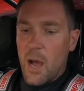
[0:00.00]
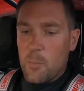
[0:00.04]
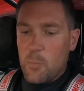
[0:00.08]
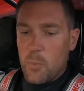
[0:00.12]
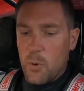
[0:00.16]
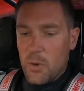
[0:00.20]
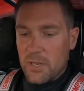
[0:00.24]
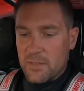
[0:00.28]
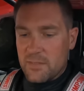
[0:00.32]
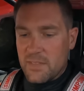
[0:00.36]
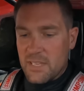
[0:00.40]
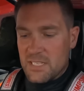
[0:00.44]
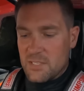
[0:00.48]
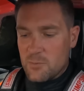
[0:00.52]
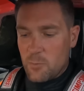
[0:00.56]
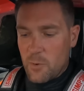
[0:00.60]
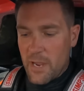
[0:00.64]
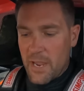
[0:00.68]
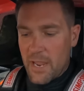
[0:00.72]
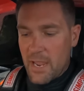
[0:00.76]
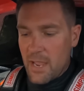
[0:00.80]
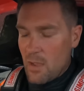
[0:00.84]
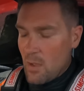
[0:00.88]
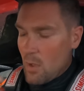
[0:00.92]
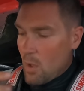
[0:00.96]
I'll put it this
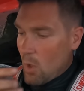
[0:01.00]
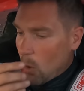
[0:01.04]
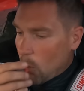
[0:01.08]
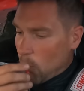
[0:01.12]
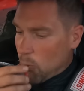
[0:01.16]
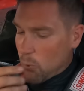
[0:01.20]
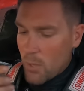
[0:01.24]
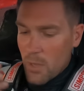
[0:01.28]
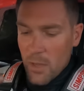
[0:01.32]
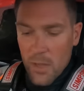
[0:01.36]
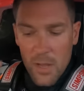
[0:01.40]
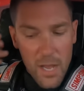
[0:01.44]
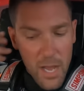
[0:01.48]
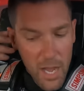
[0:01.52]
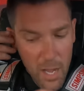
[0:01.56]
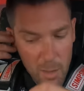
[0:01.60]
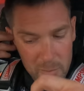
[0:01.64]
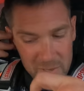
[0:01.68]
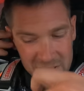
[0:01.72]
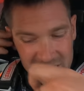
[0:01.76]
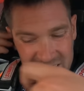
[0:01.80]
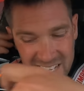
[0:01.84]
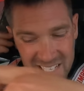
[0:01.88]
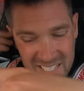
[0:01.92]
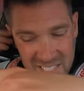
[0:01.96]
way. I'll
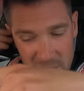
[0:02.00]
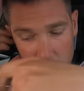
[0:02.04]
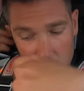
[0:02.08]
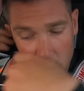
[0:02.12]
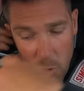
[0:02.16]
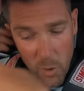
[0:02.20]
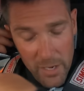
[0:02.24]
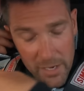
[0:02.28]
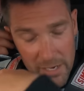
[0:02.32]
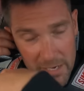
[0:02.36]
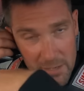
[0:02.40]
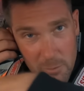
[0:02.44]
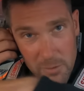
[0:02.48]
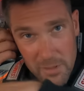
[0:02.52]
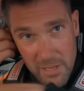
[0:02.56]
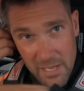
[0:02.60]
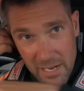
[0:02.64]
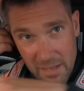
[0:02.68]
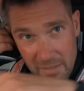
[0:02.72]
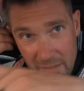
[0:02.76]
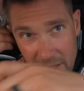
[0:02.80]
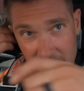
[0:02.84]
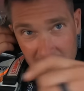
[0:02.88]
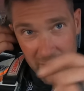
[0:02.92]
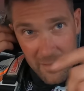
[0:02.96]
be disappointed with
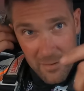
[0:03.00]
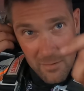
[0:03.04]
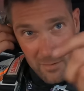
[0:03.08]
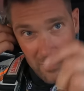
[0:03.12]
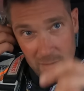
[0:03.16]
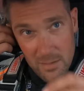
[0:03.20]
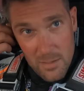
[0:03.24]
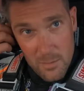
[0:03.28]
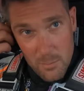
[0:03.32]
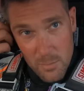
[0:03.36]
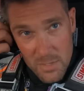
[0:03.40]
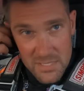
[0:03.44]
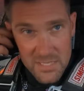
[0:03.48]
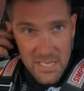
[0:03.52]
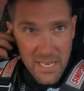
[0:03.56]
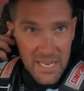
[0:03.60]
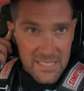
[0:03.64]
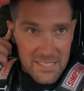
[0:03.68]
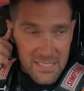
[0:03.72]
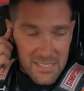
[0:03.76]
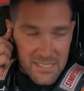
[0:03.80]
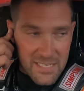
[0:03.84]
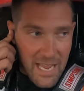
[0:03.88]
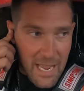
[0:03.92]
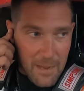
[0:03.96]
anything
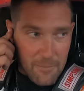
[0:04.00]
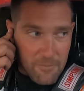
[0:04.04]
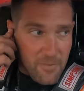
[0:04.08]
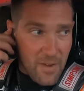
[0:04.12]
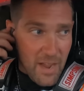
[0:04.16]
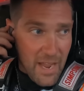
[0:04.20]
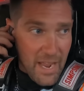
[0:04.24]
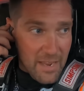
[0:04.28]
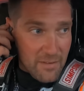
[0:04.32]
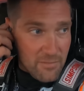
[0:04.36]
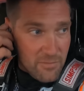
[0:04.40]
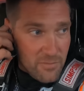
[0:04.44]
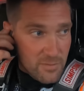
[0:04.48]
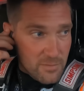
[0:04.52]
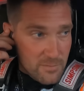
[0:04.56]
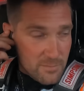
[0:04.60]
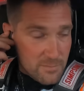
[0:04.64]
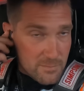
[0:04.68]
besides the top five.